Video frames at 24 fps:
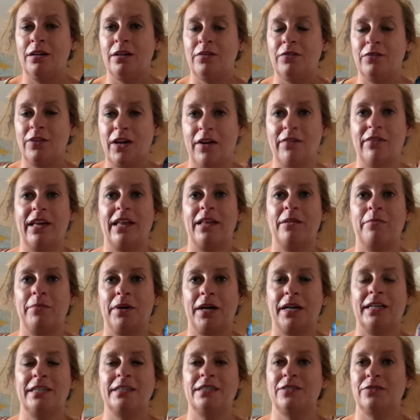5-gallon
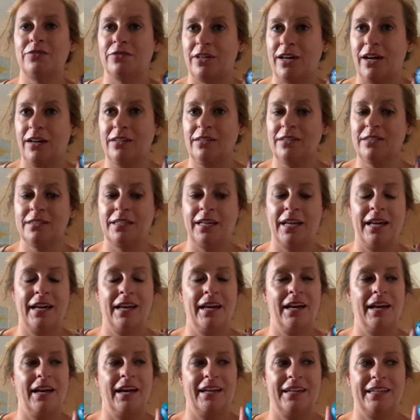buckets of rocks,
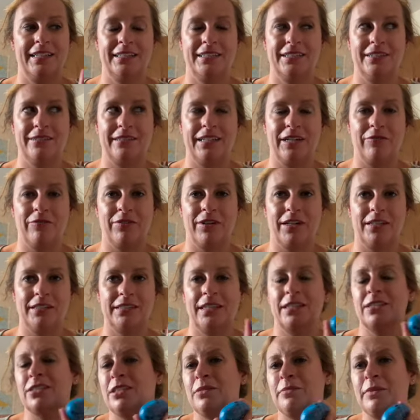and I still have rocks.
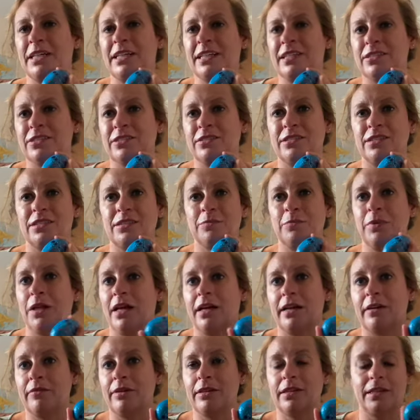Actually, my kids are just
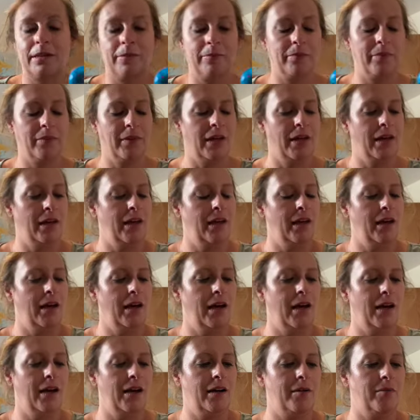playing with
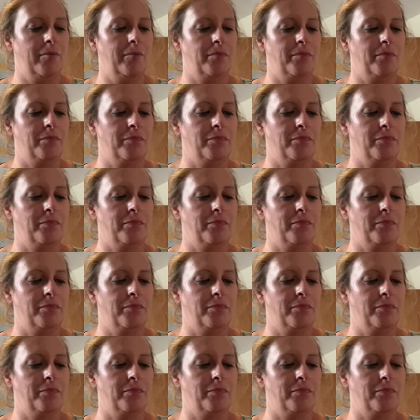them.